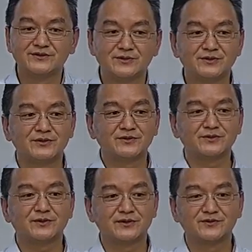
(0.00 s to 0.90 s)
So, so
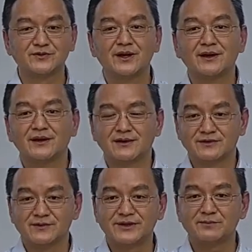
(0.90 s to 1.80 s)
sort of
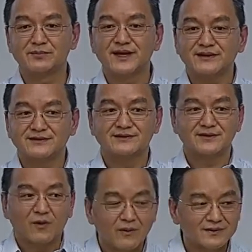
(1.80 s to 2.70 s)
three
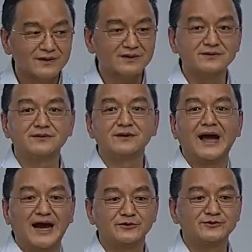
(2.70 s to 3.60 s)
places all learn
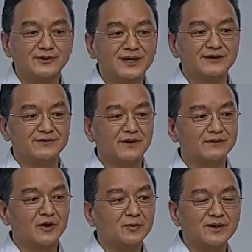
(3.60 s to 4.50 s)
how to drive
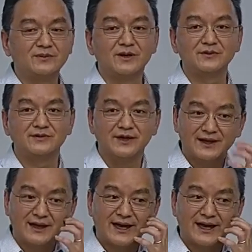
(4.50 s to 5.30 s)
on the open roads,